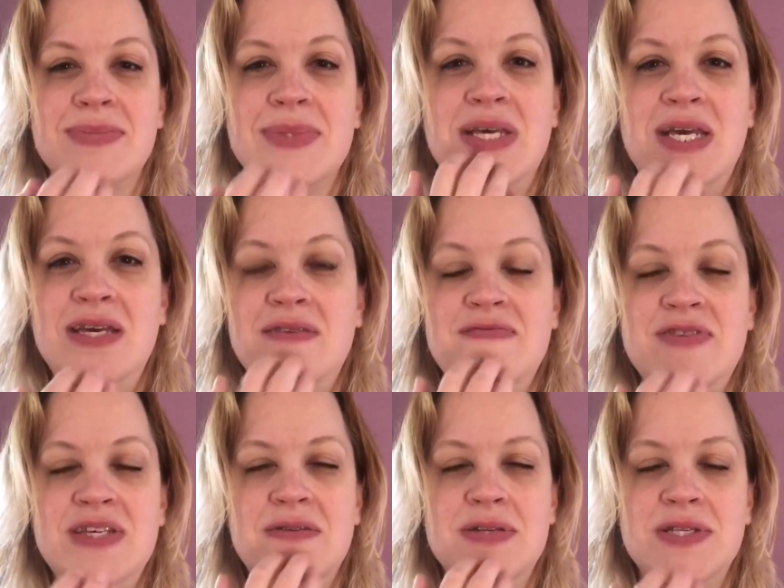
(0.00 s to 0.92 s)
I
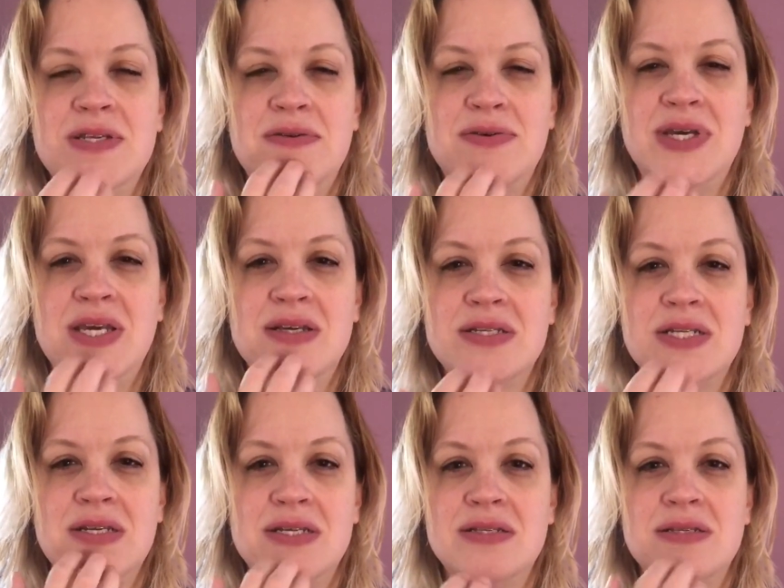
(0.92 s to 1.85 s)
feel so
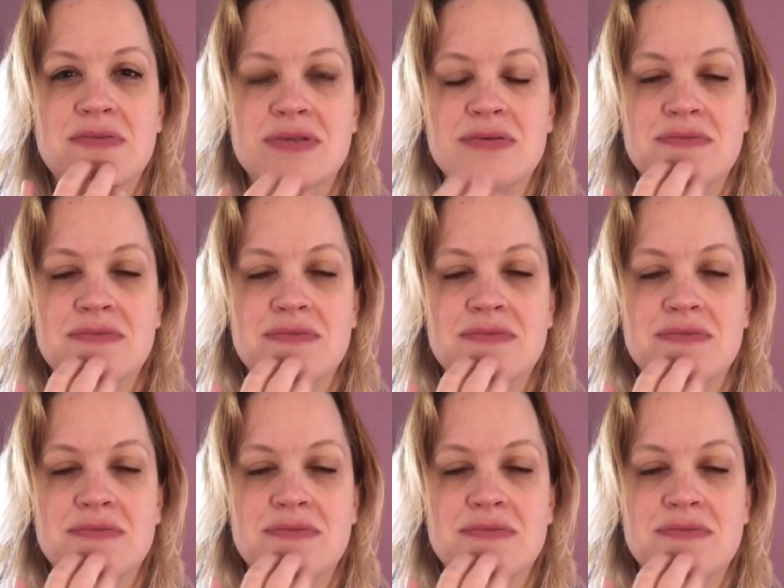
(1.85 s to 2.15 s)
anxious.